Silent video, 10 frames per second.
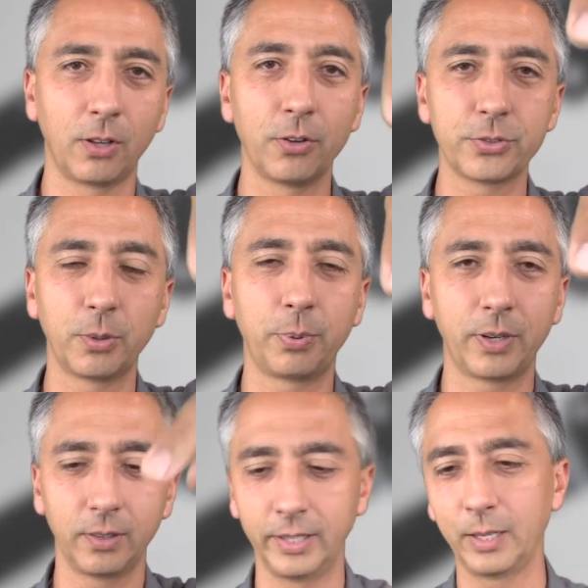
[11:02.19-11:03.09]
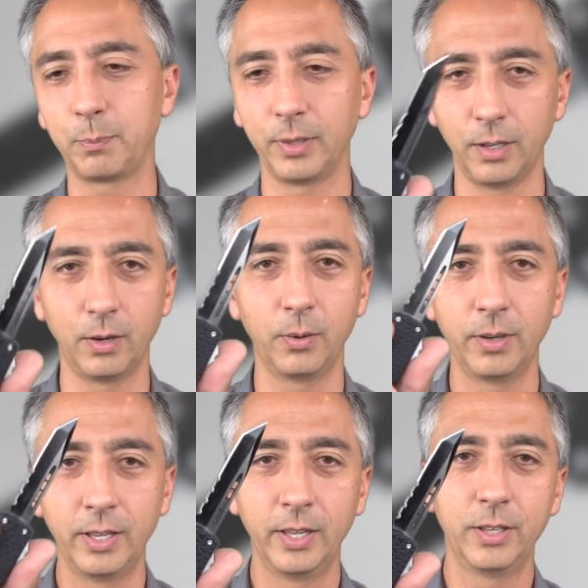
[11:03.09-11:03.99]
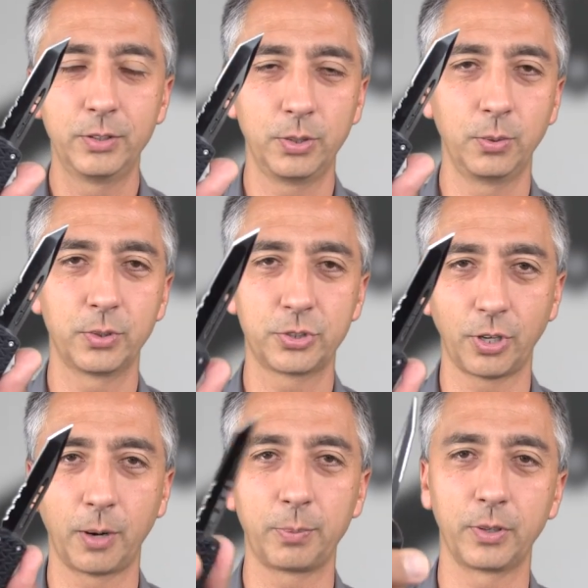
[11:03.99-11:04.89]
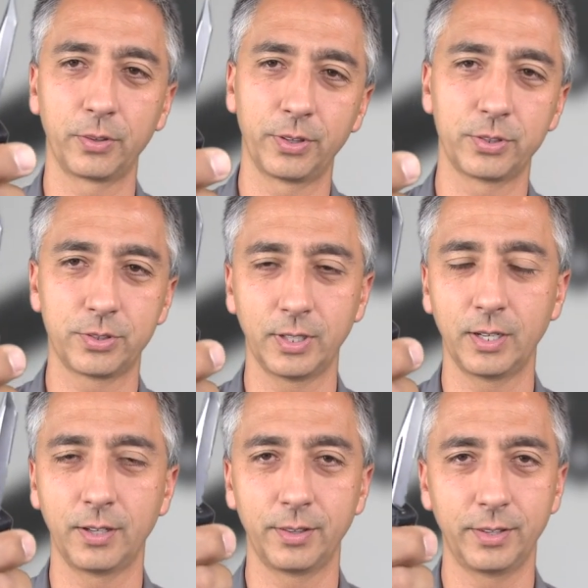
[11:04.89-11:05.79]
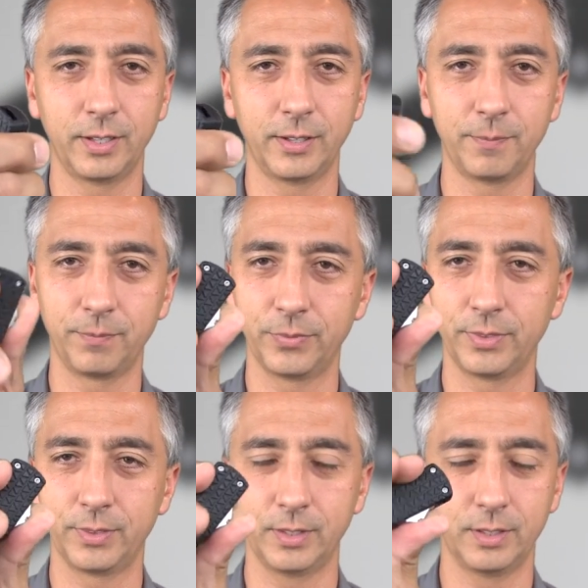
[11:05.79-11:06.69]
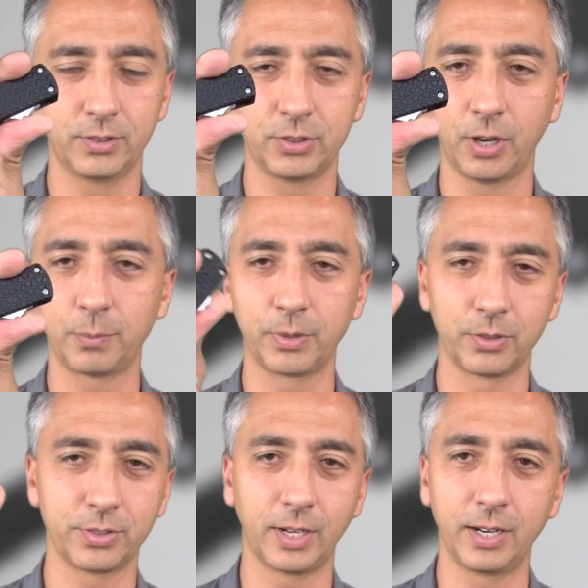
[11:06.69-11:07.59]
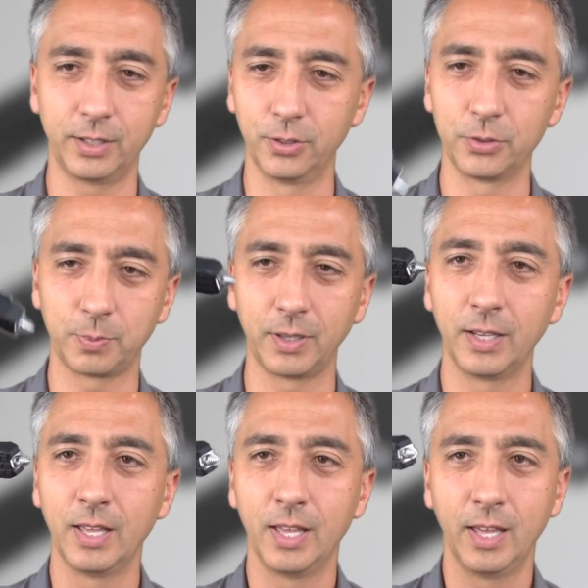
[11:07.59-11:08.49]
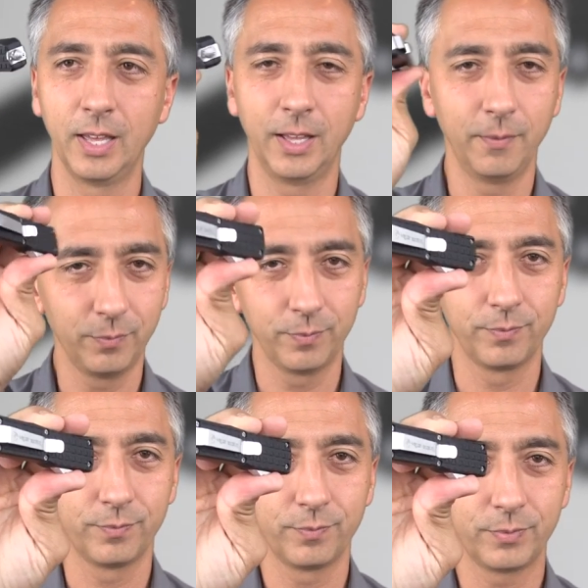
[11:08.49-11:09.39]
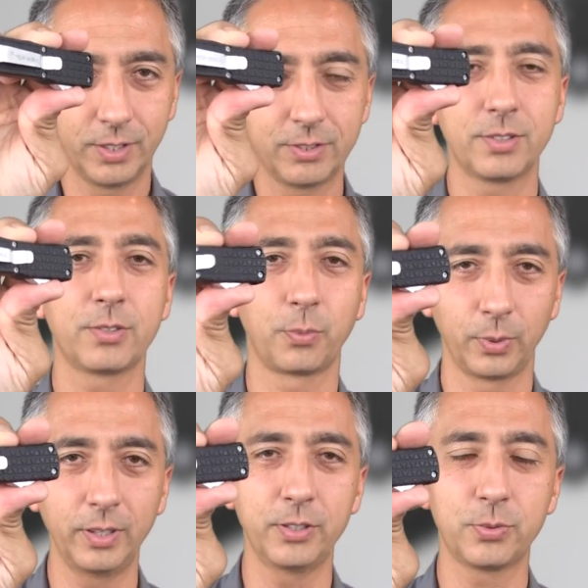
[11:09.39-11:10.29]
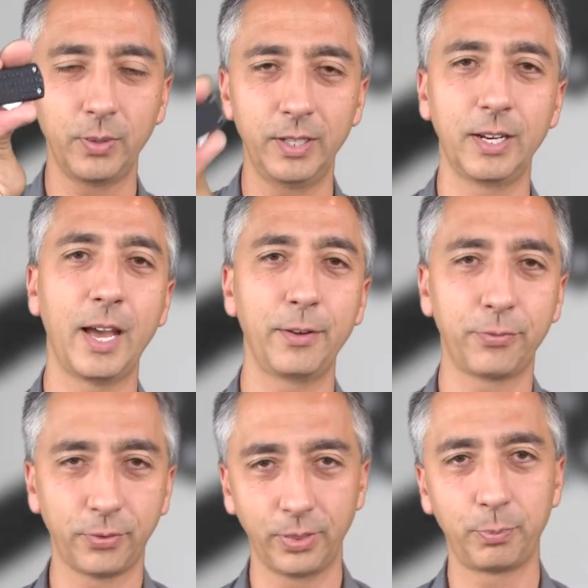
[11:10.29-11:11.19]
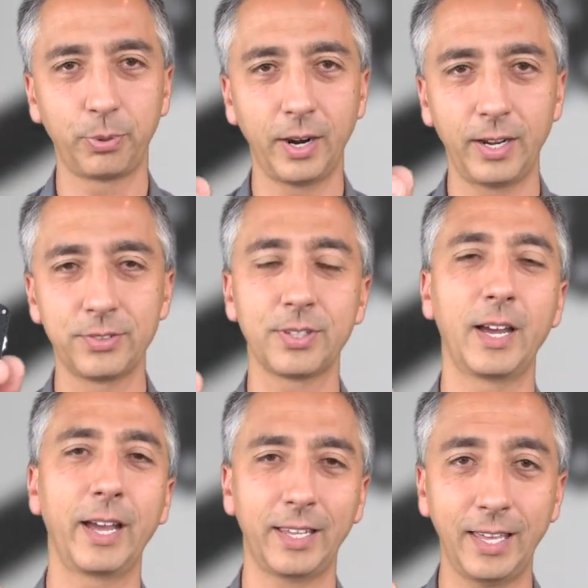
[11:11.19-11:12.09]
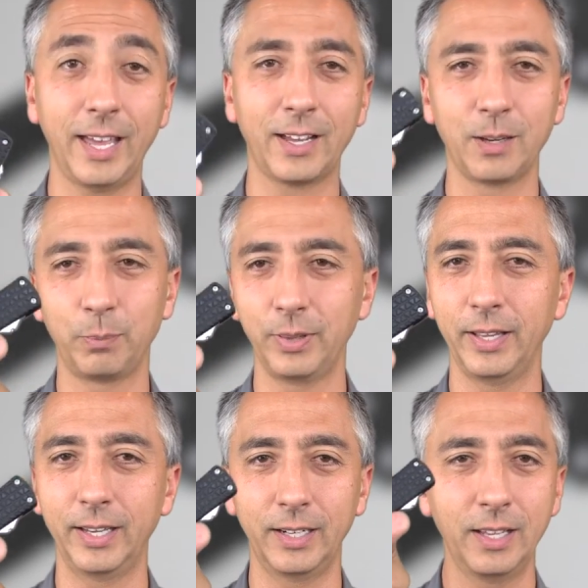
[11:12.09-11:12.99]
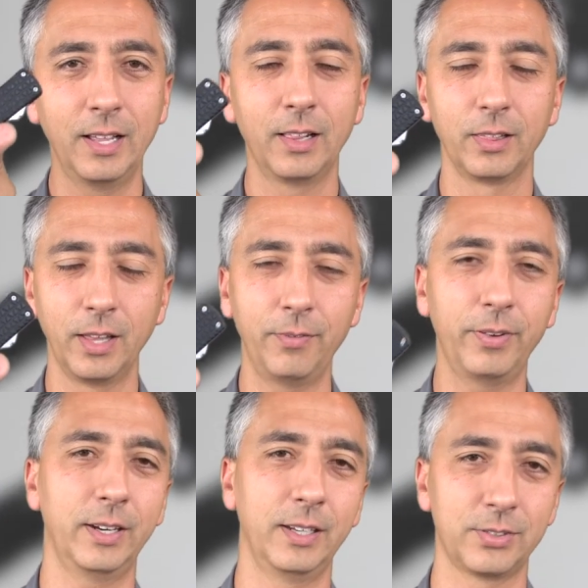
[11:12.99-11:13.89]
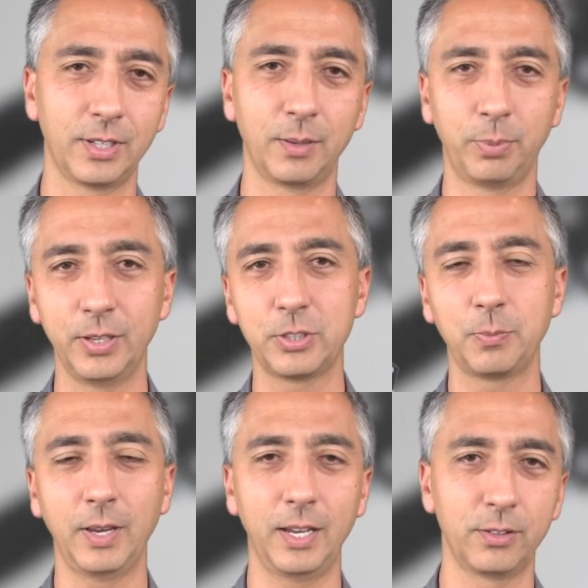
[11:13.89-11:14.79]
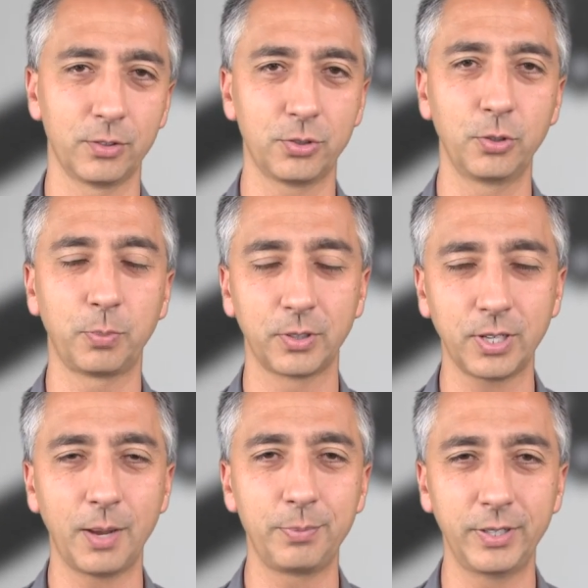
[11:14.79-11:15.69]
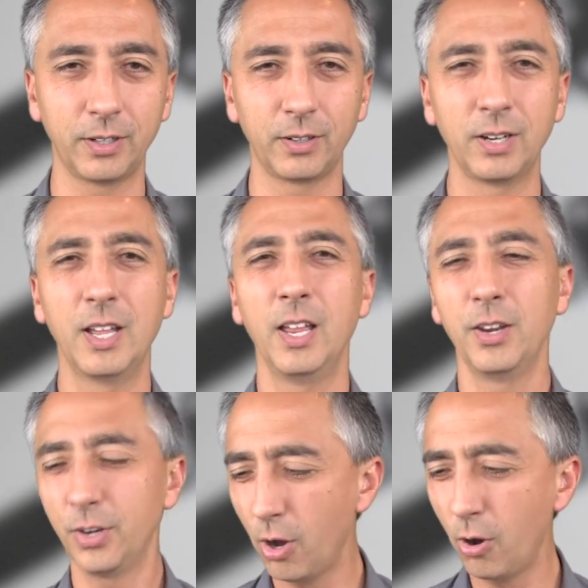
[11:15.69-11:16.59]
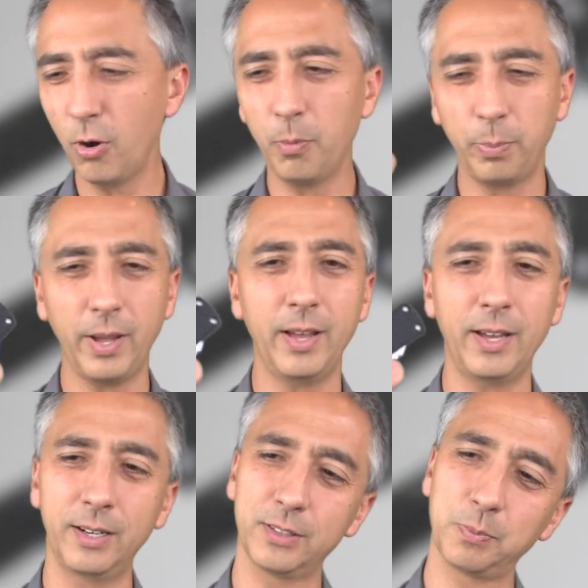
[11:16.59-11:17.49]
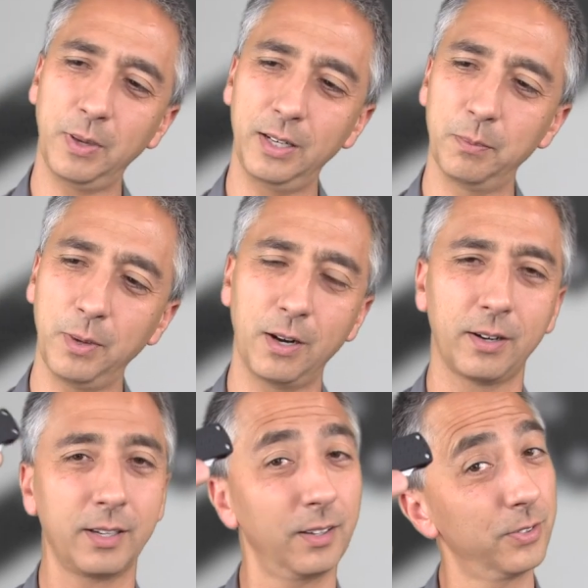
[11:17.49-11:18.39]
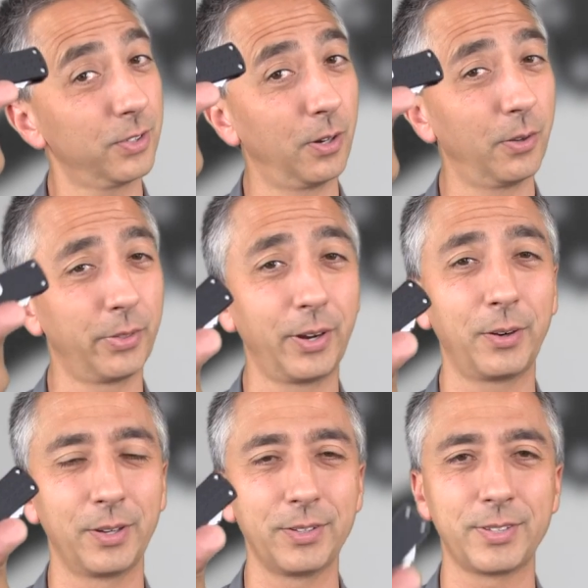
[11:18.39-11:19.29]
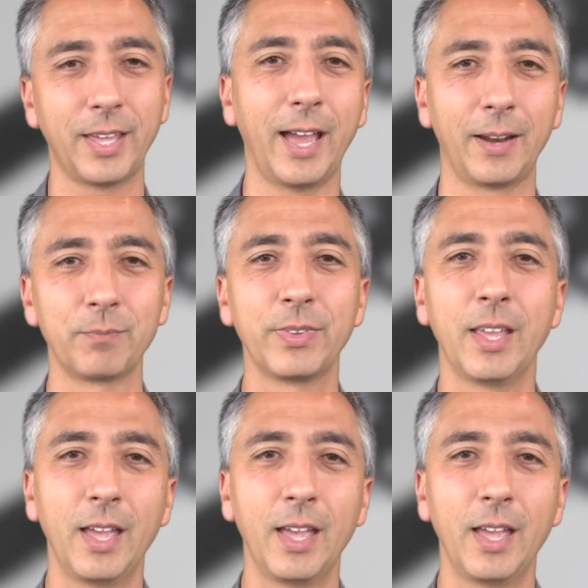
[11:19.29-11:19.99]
I'll also put a link below to a sharpener, the sharpeners that I use. But this is a really sweet knife for the price. I can't complain. Love it. Is it a Benchmade and super top tier? No, but it's made in America, so there is that.